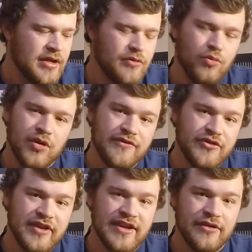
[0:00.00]
One of you
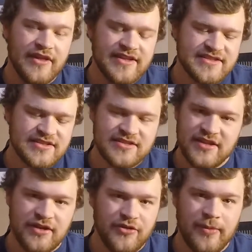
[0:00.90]
can carry this,
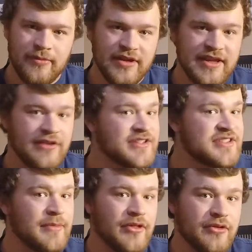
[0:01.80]
and other people can carry
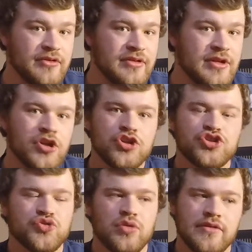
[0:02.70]
some other
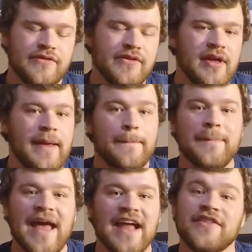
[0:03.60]
sort of
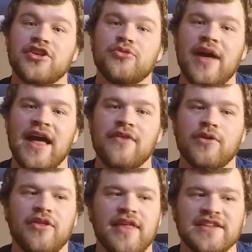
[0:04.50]
bag that you have,
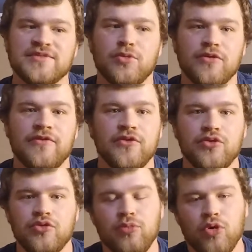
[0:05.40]
whether that's more
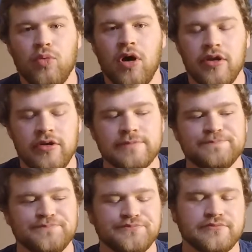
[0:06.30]
food, more water,
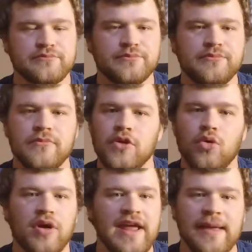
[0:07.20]

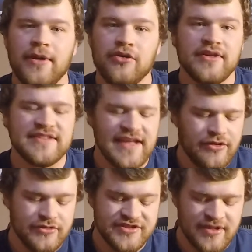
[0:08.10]
or a hammock or a tent
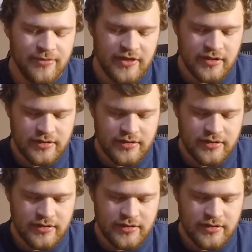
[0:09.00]
or something.